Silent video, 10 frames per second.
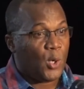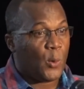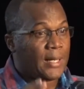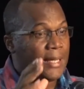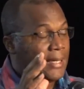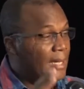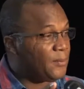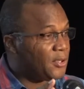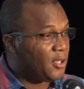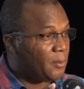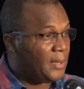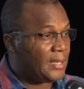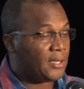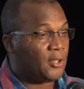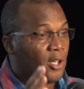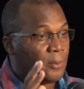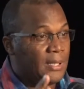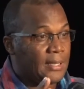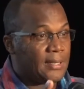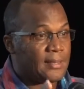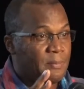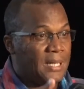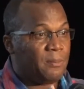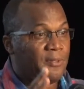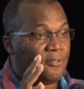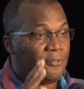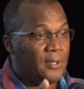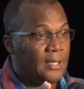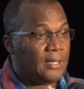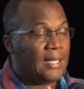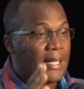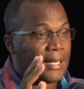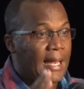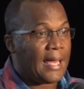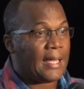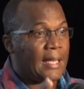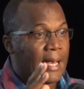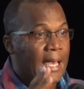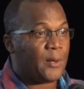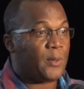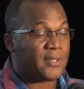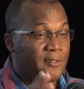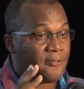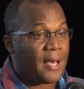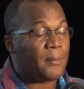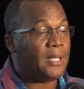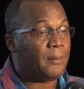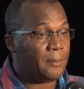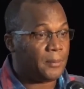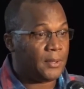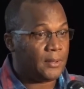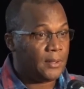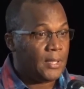When I came to Dominica, the Dominicans made me feel like I was a family member.